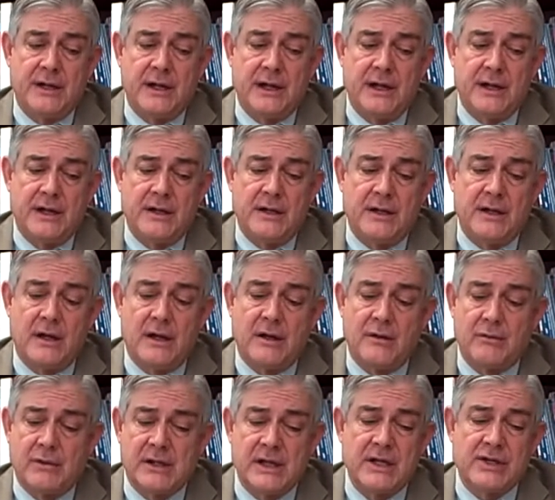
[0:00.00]
in
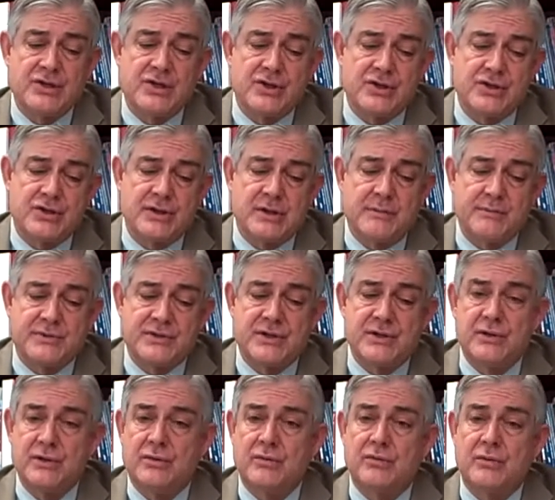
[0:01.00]
relationship
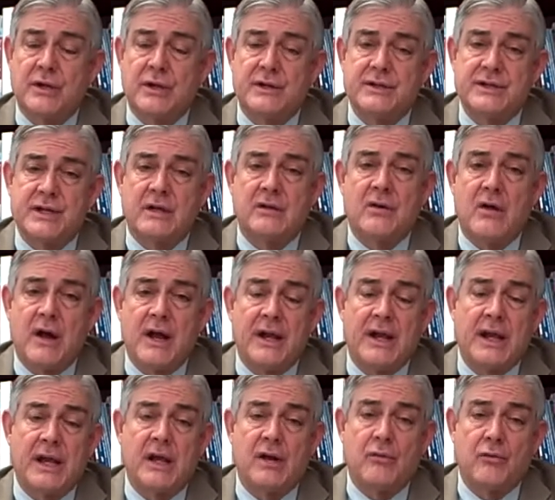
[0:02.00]
to
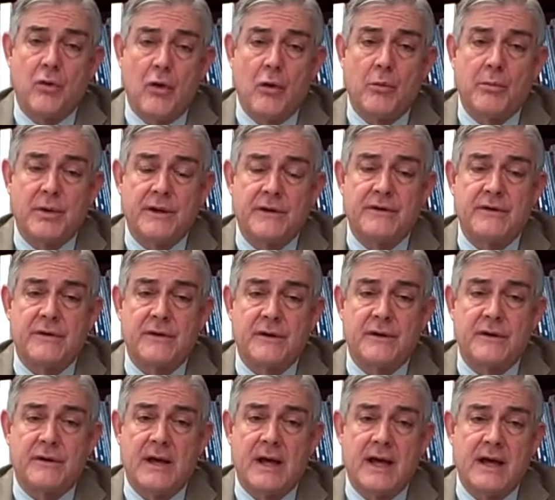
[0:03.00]
declining enrollment
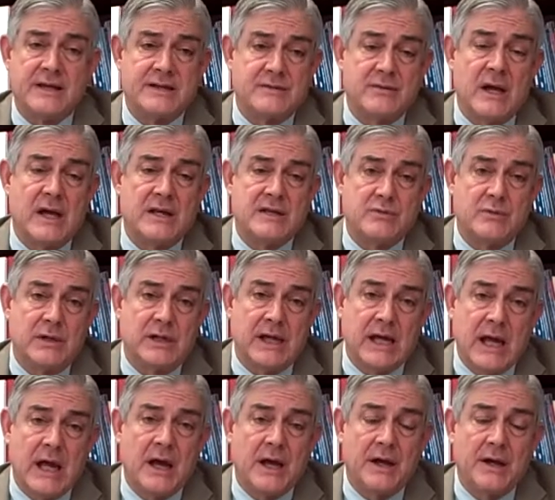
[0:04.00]
as we
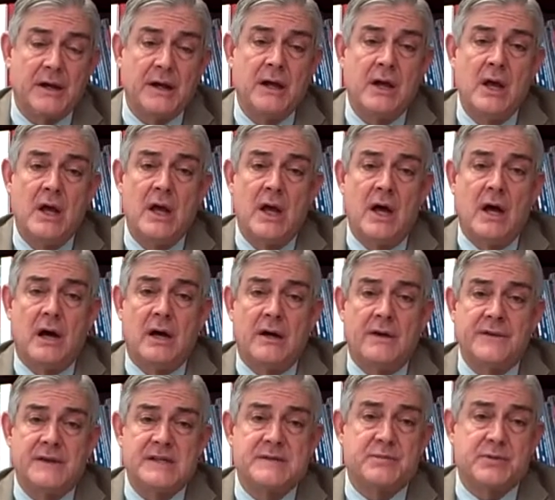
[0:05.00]
can.
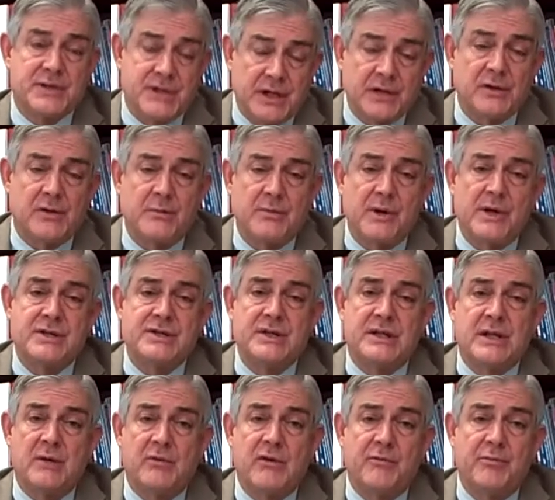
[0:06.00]
This particular
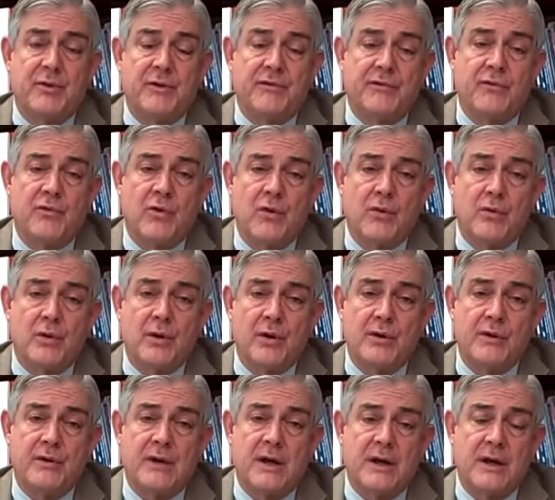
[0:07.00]
budget that we've put
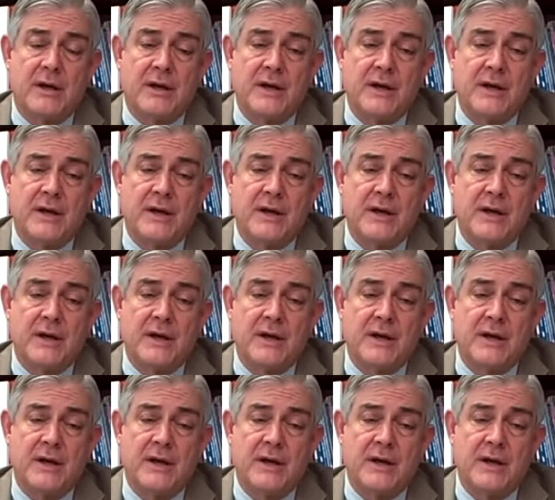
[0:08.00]
forward